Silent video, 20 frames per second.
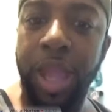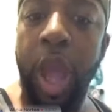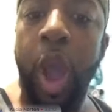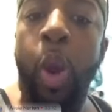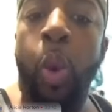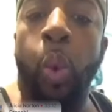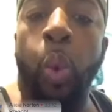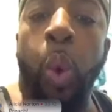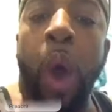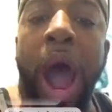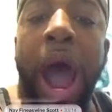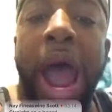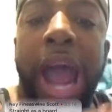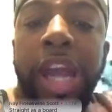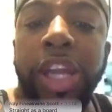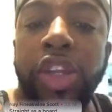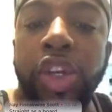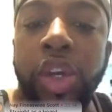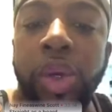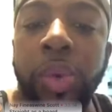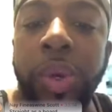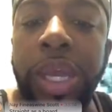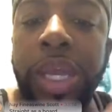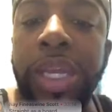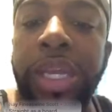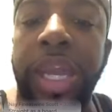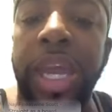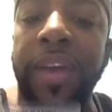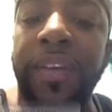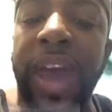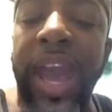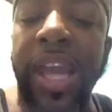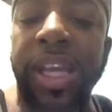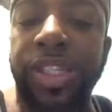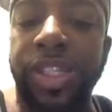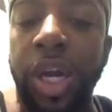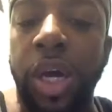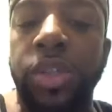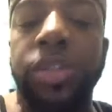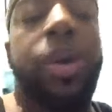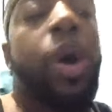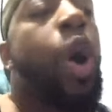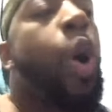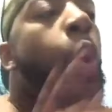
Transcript: Why do we give, hey Joseph,